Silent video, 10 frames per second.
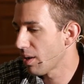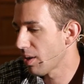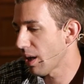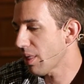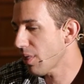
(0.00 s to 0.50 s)

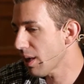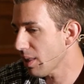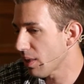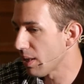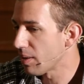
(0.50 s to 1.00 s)
I
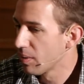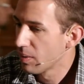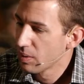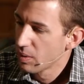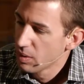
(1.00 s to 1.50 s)
think that
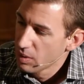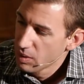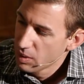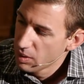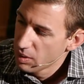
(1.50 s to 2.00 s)

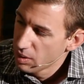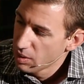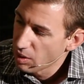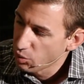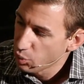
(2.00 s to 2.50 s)

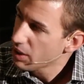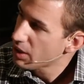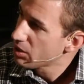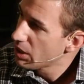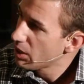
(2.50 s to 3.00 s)
as we
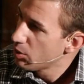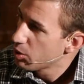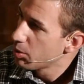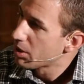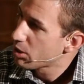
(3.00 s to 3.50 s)
continue
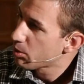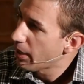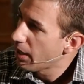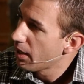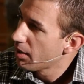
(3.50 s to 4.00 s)
to
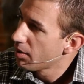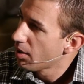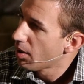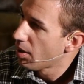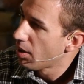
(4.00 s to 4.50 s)
expand
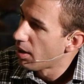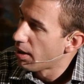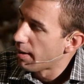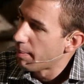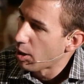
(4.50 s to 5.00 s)

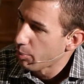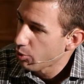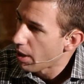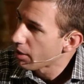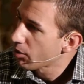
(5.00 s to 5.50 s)
our
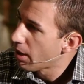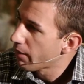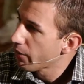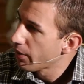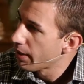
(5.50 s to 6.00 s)
product
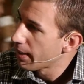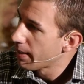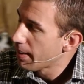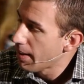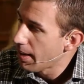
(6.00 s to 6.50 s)

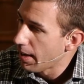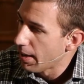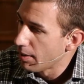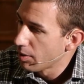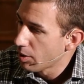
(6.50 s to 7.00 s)
offering,
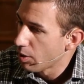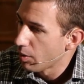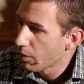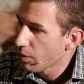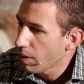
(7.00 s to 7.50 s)
and
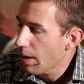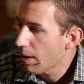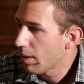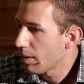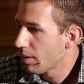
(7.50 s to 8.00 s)

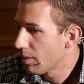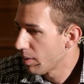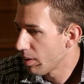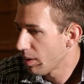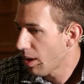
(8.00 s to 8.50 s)

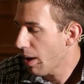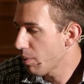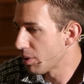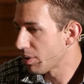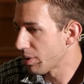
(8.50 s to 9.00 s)
I
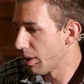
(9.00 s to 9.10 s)
was